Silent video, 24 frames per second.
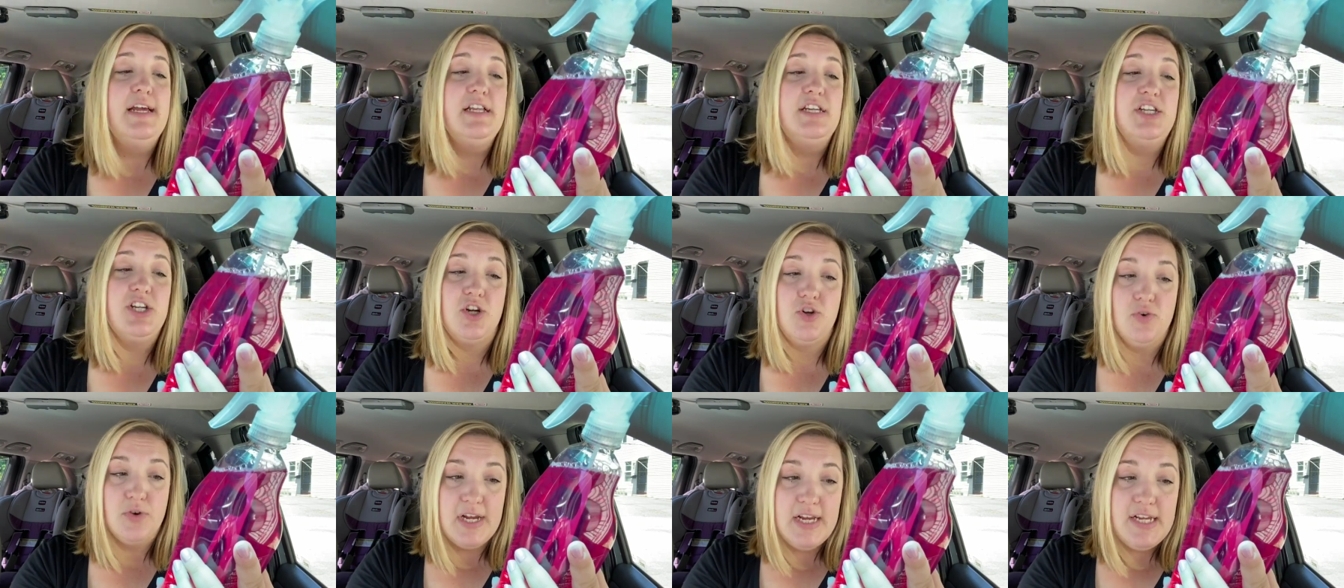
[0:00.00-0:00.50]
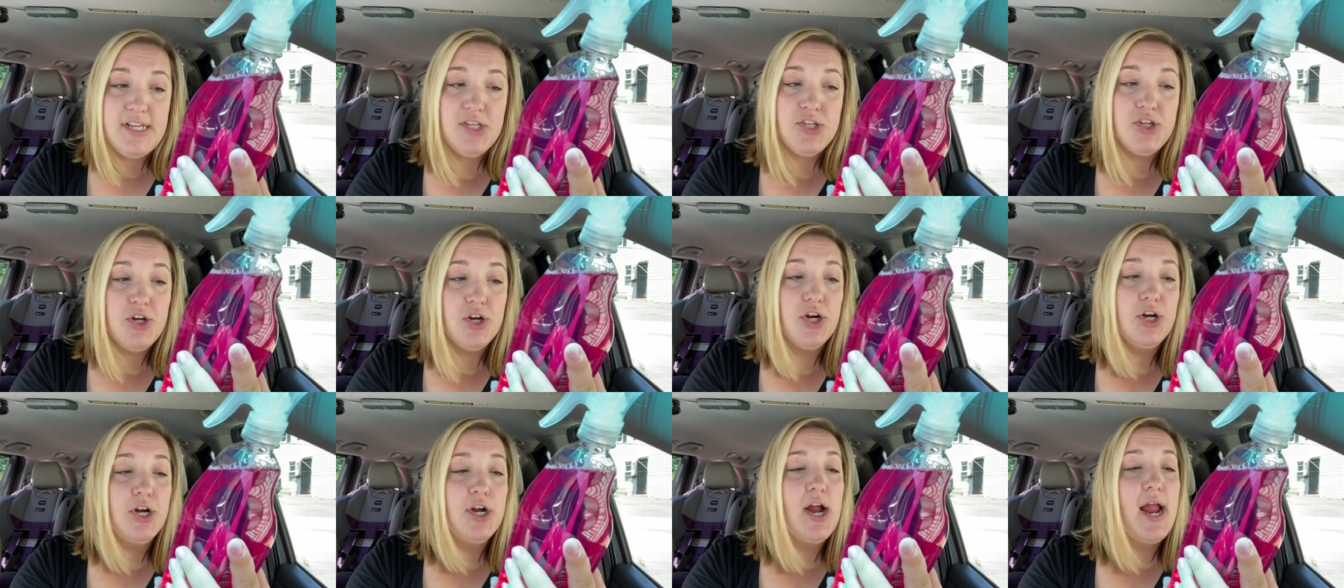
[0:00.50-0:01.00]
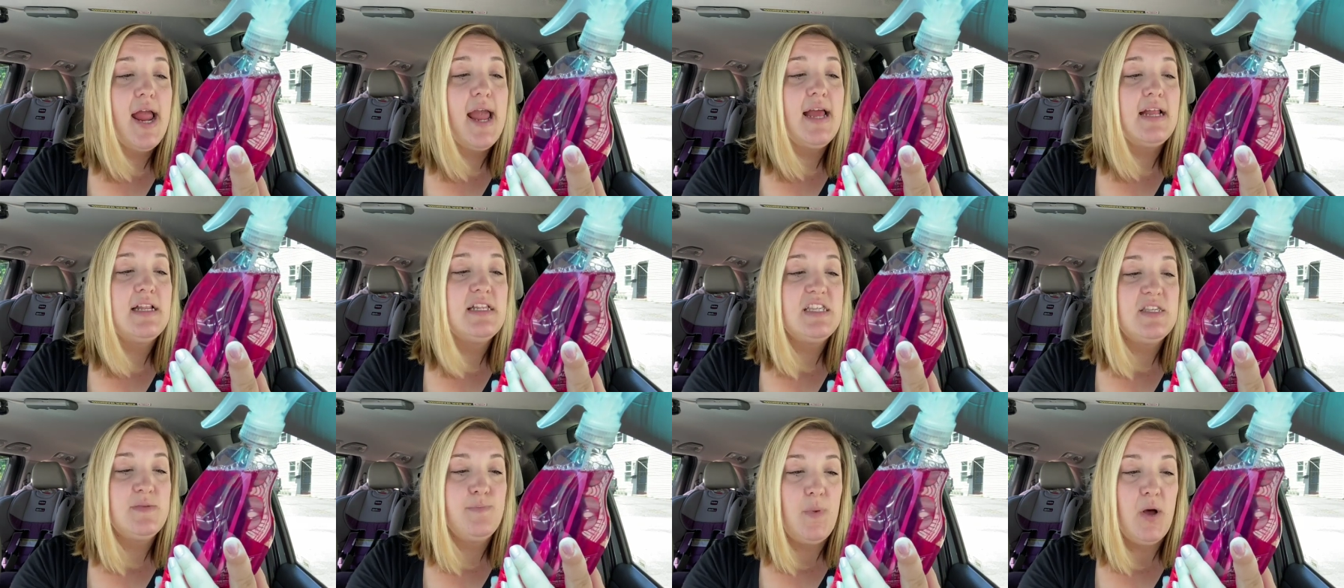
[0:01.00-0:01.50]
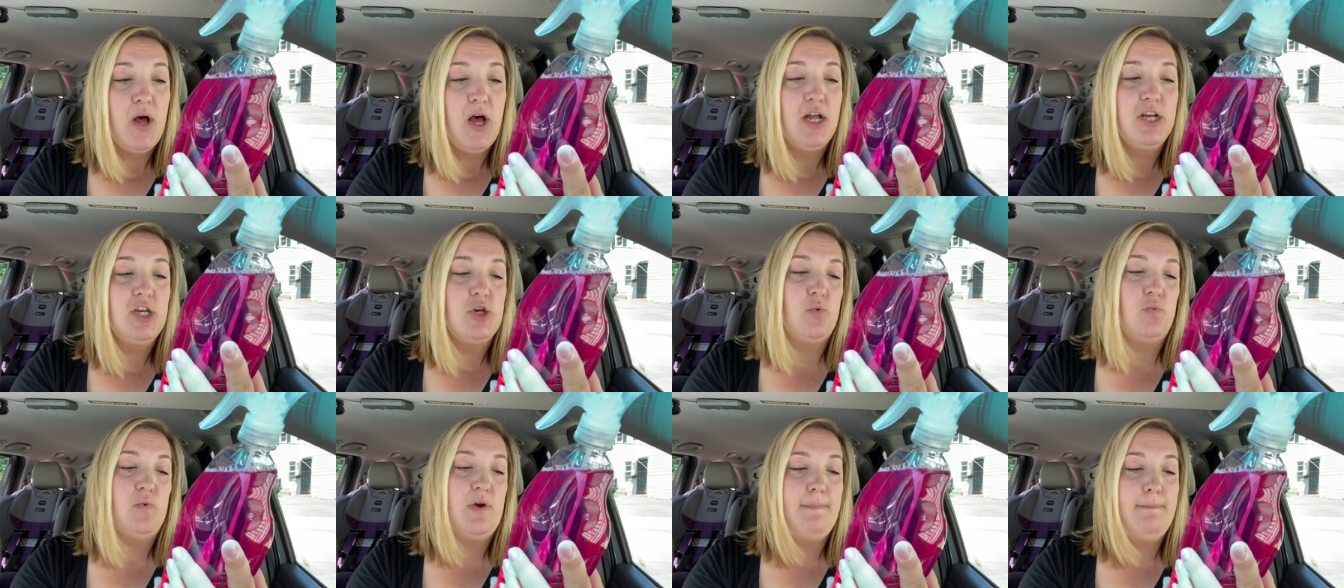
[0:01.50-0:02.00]
Degreaser, and
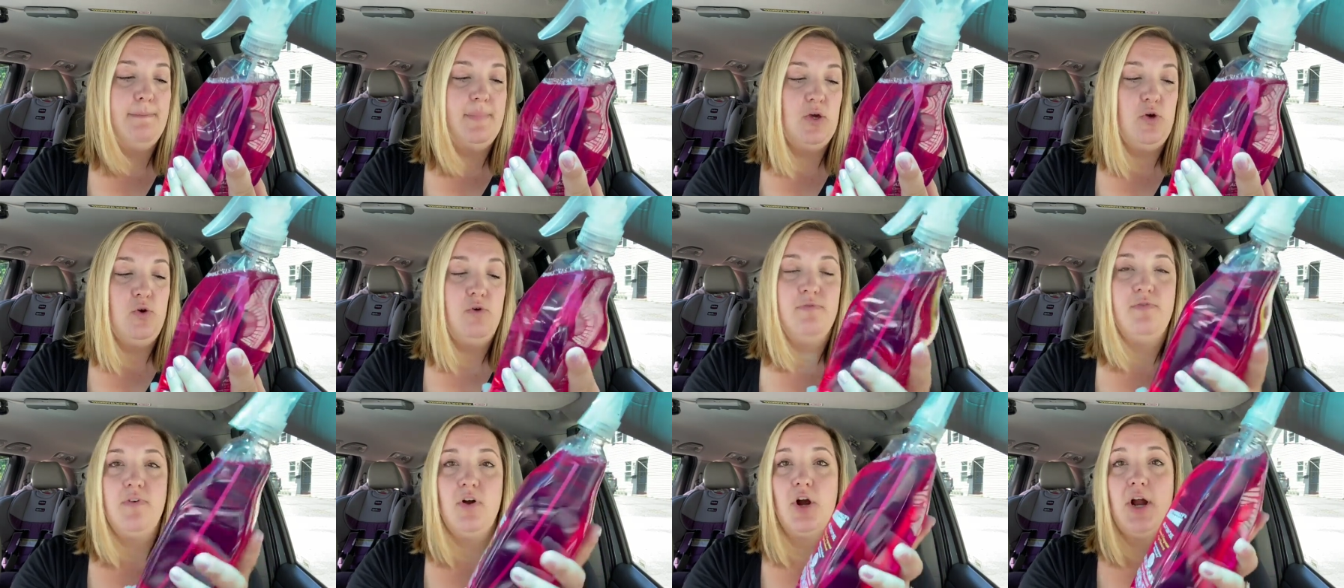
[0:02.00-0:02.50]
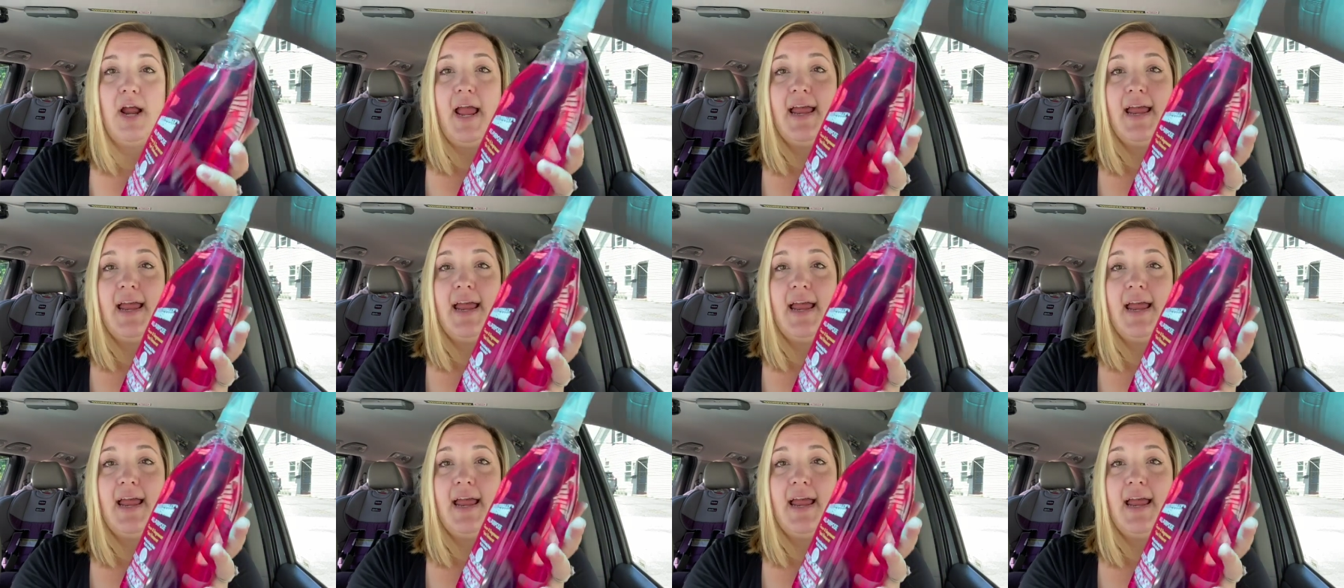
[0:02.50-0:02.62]
Spot Remover.